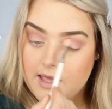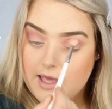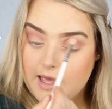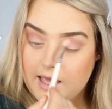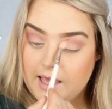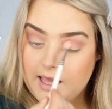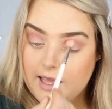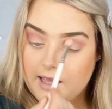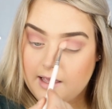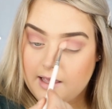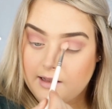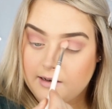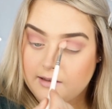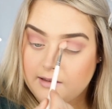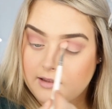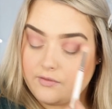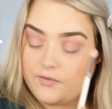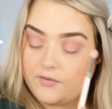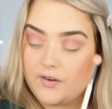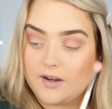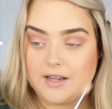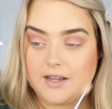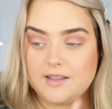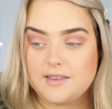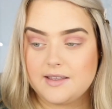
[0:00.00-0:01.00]
And the
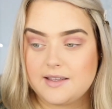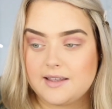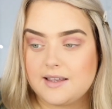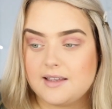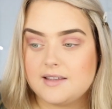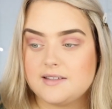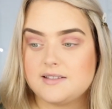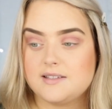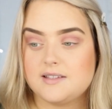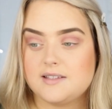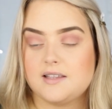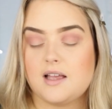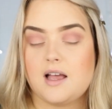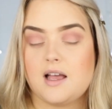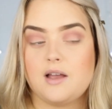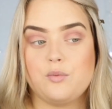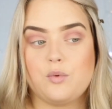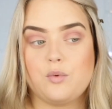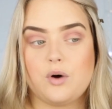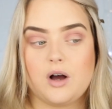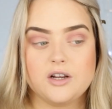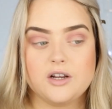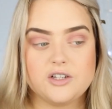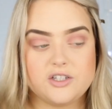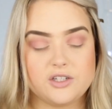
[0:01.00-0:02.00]
funny thing is I
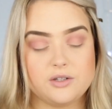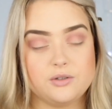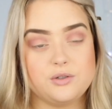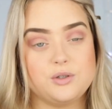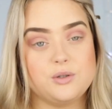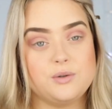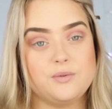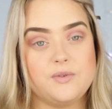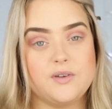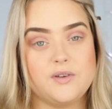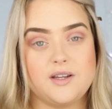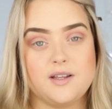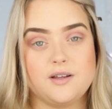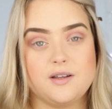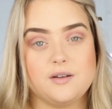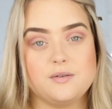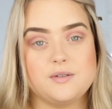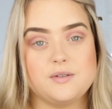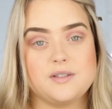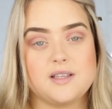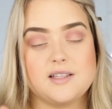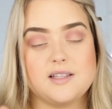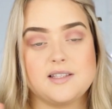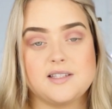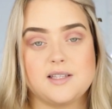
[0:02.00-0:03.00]
watch YouTube
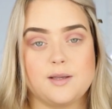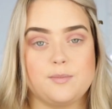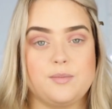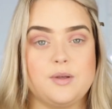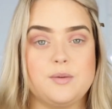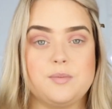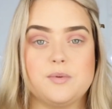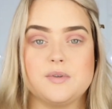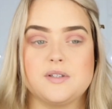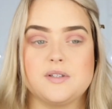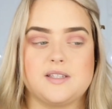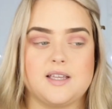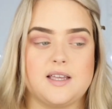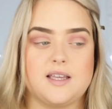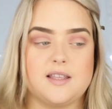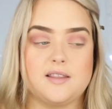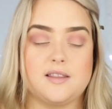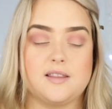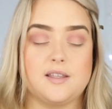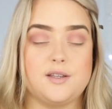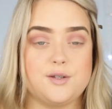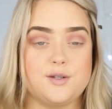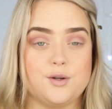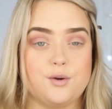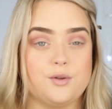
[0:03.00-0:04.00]
videos, and some people say that
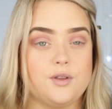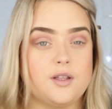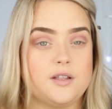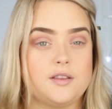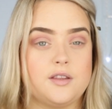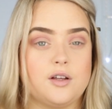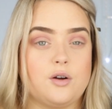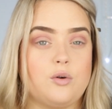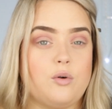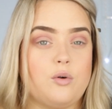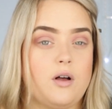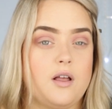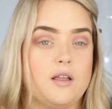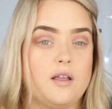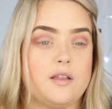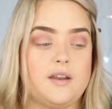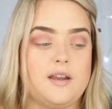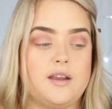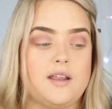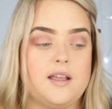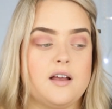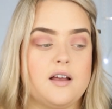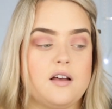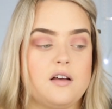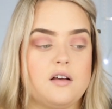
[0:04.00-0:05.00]
they don't like the
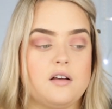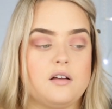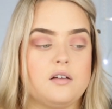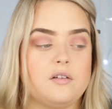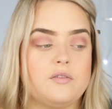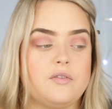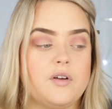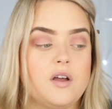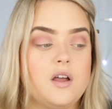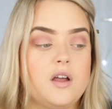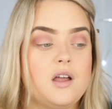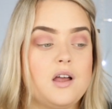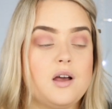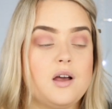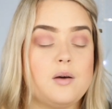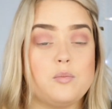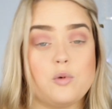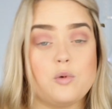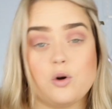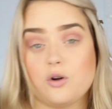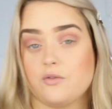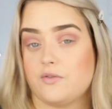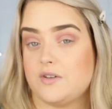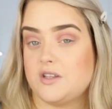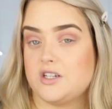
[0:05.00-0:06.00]
quality of
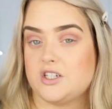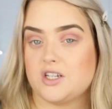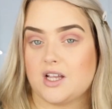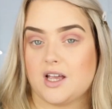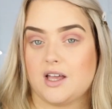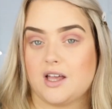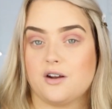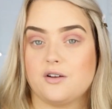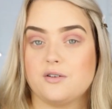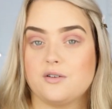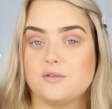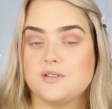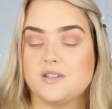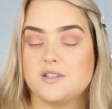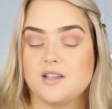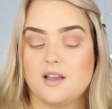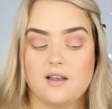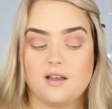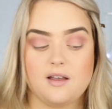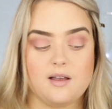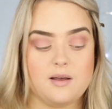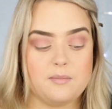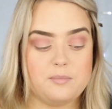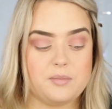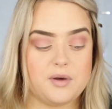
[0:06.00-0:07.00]
Morphe shadows,
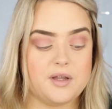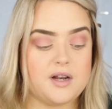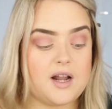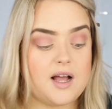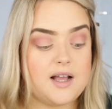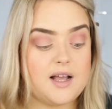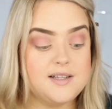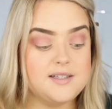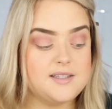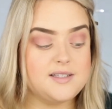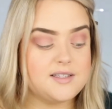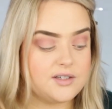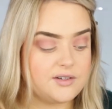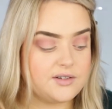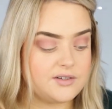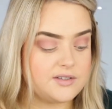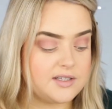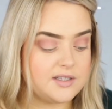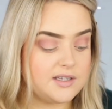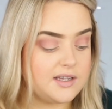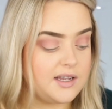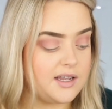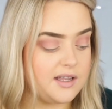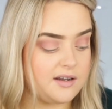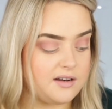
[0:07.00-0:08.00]
but I
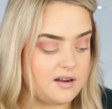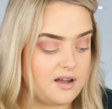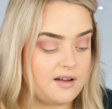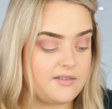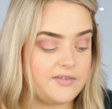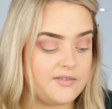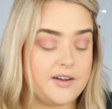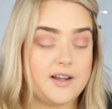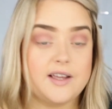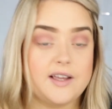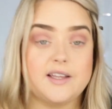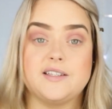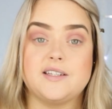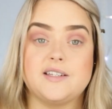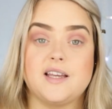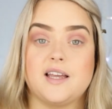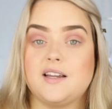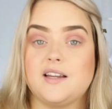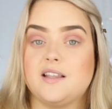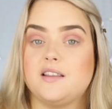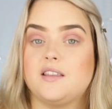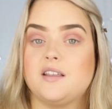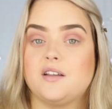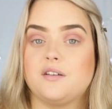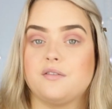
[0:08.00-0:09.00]
seriously cannot find
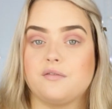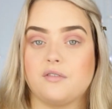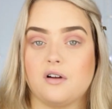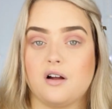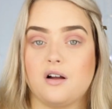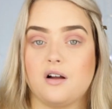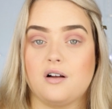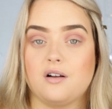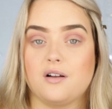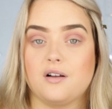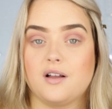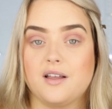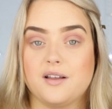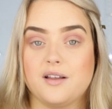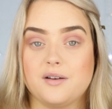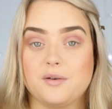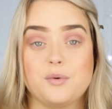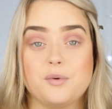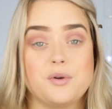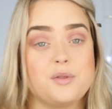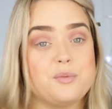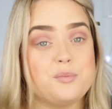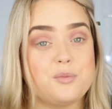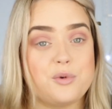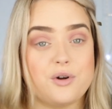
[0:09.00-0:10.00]
anything wrong
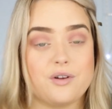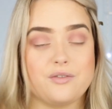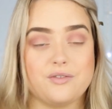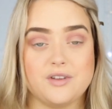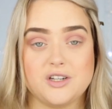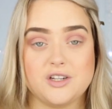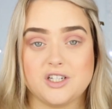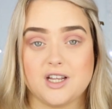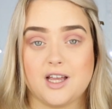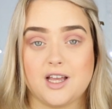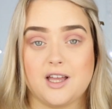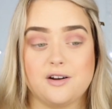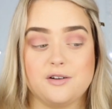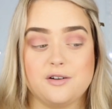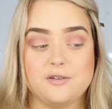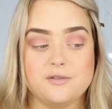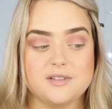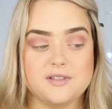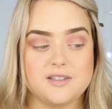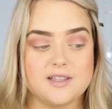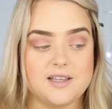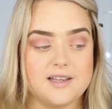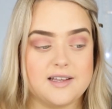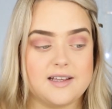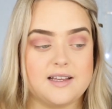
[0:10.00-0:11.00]
with Morphe
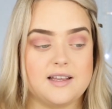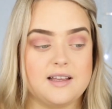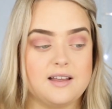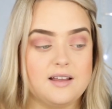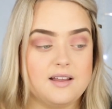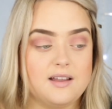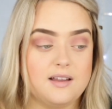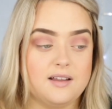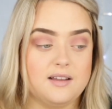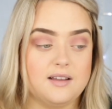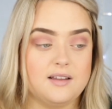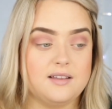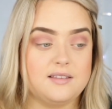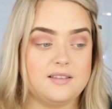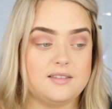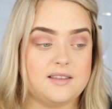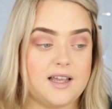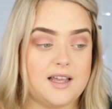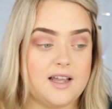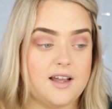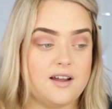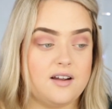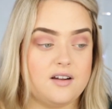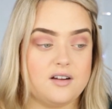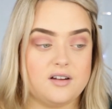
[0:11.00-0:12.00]
shadows. Like,
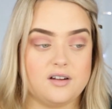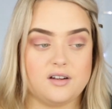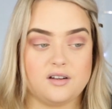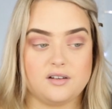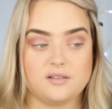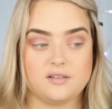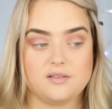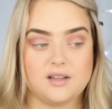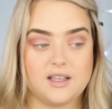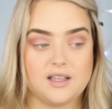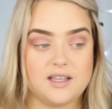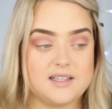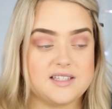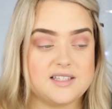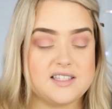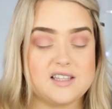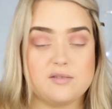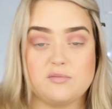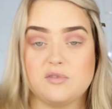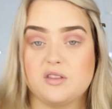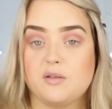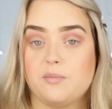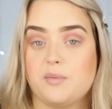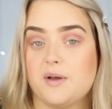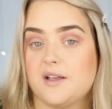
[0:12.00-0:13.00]
they are like
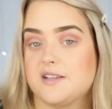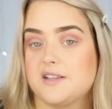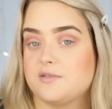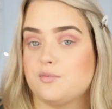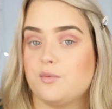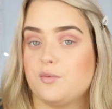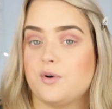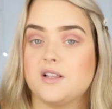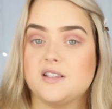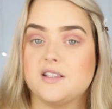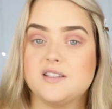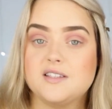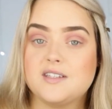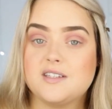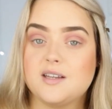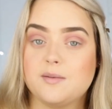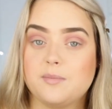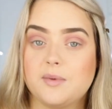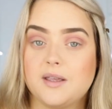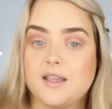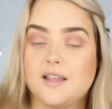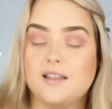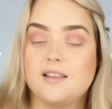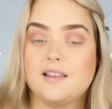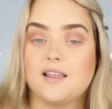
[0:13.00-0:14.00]
some of the best ones to
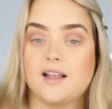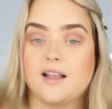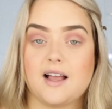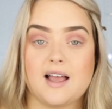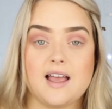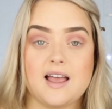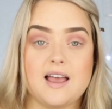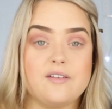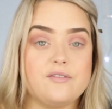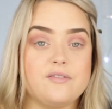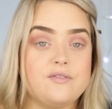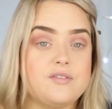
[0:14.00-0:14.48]
me. Like, I have